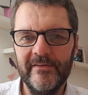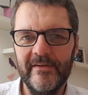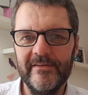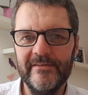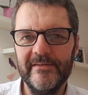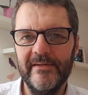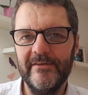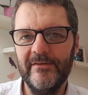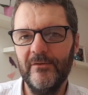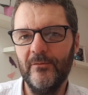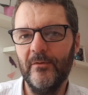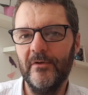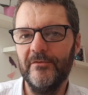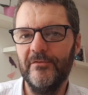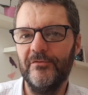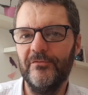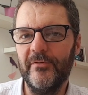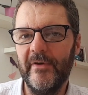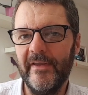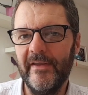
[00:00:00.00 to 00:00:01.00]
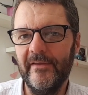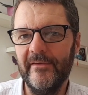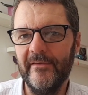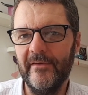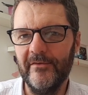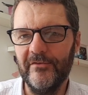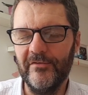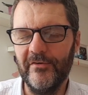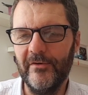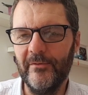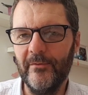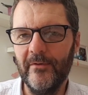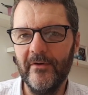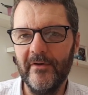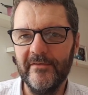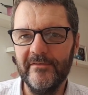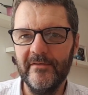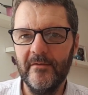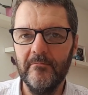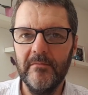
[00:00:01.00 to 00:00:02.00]
They said, "Do you want to try a general?"
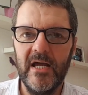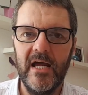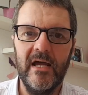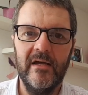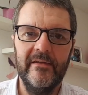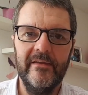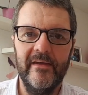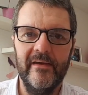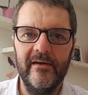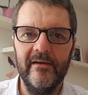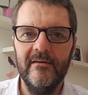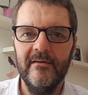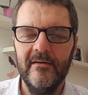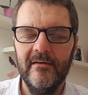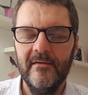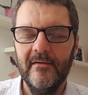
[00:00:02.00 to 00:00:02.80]
I said, "Bah, yeah."